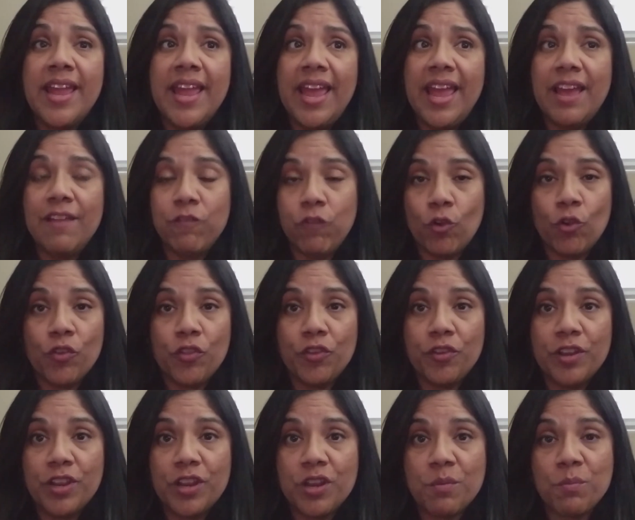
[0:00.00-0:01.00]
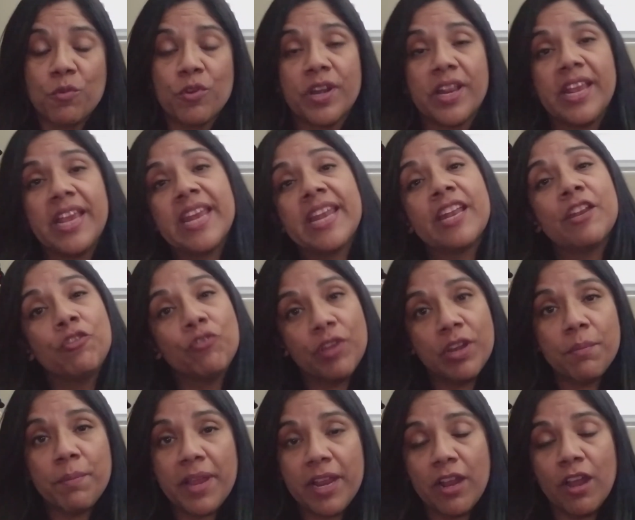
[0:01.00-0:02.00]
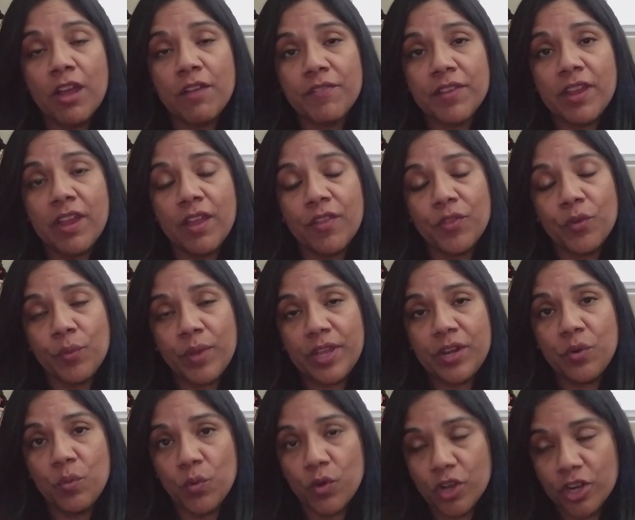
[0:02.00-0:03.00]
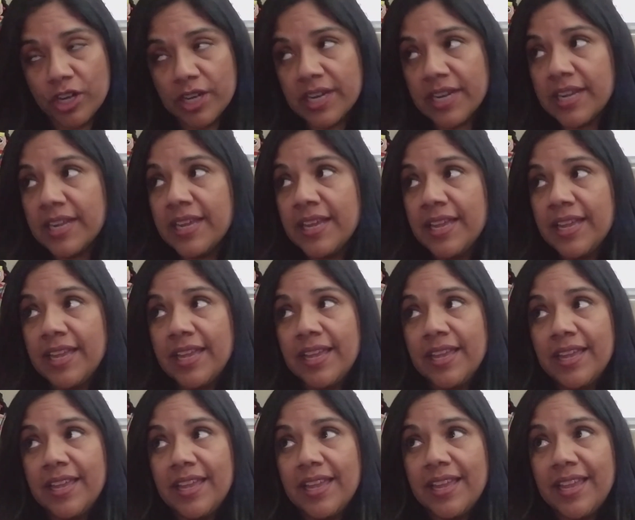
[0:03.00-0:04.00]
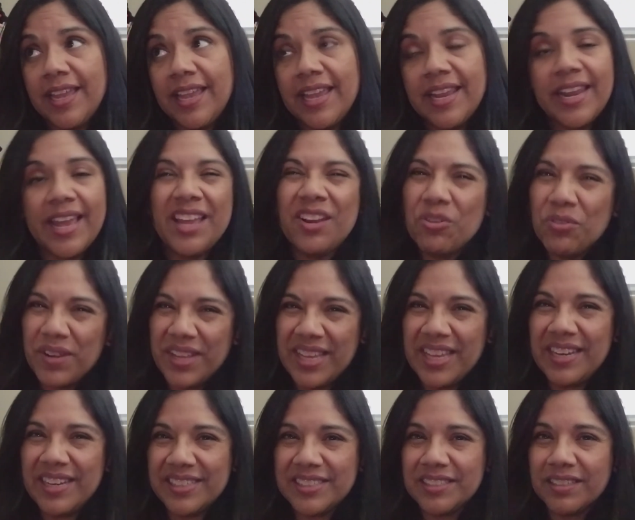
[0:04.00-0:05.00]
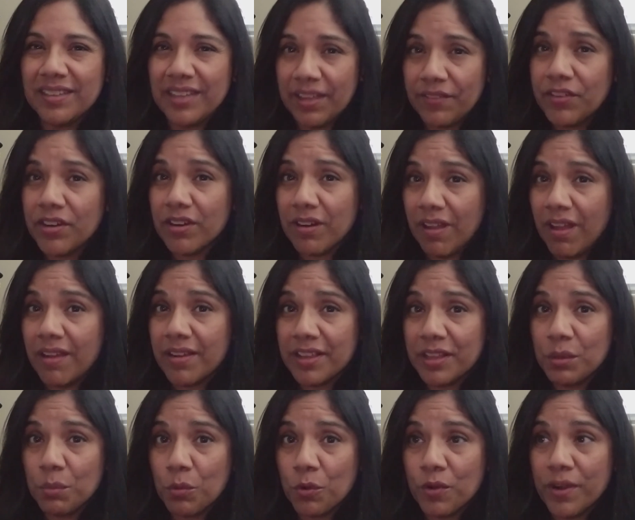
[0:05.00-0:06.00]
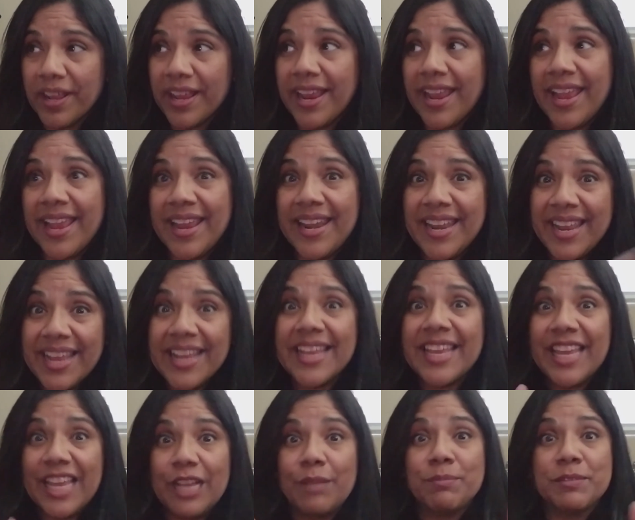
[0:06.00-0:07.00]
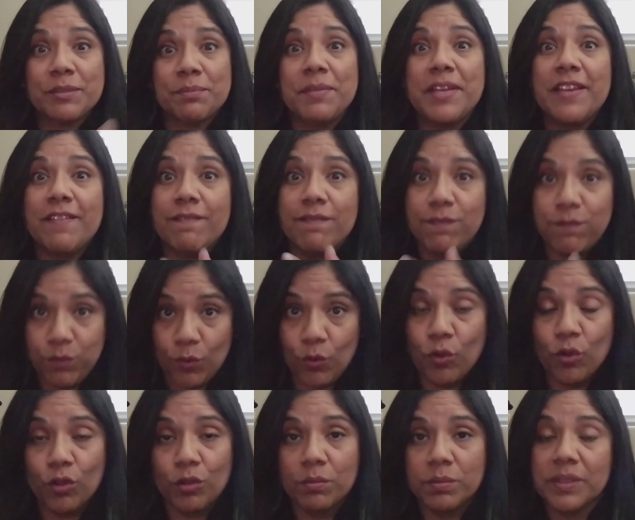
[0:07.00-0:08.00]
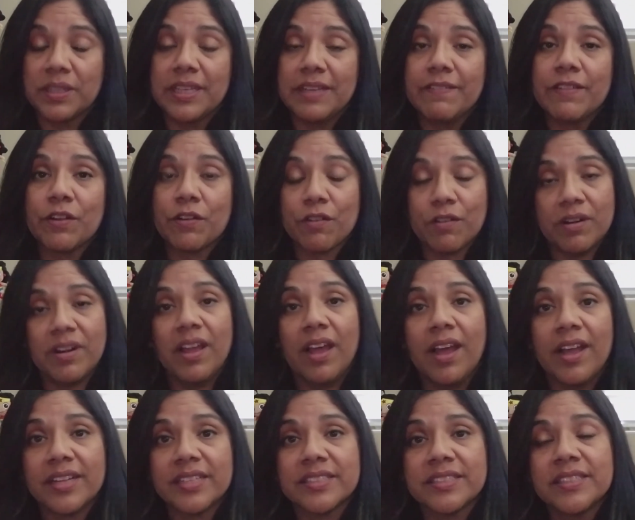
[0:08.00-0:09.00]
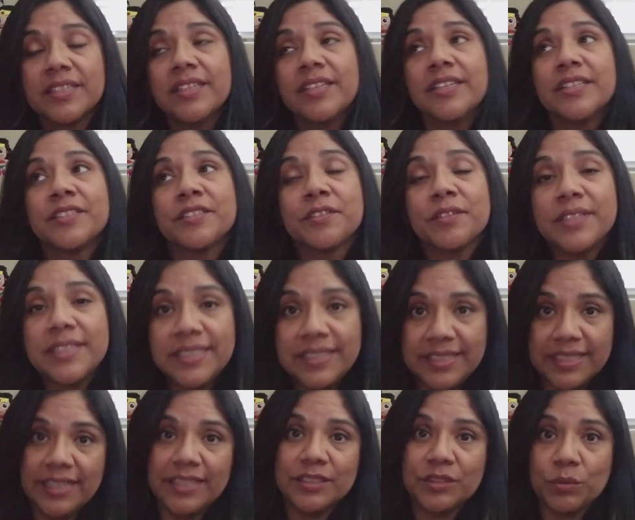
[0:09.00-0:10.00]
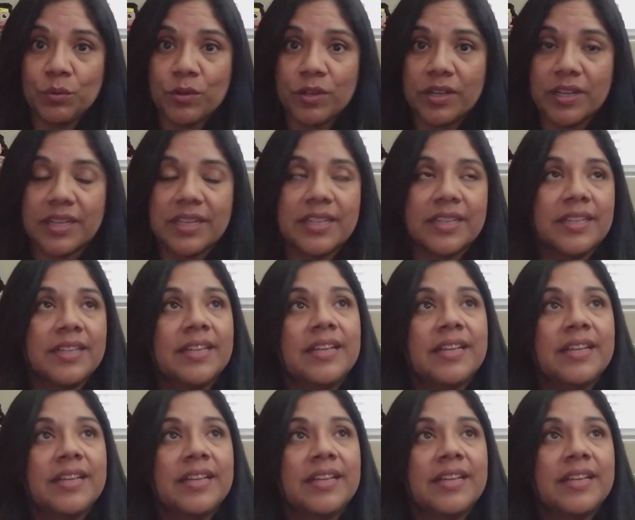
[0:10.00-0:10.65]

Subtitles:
at 4:30 in the morning and I drink my coffee on the way to work. And I don't eat until 11 o'clock in the morning. And it keeps me full, believe it or not. So it does work.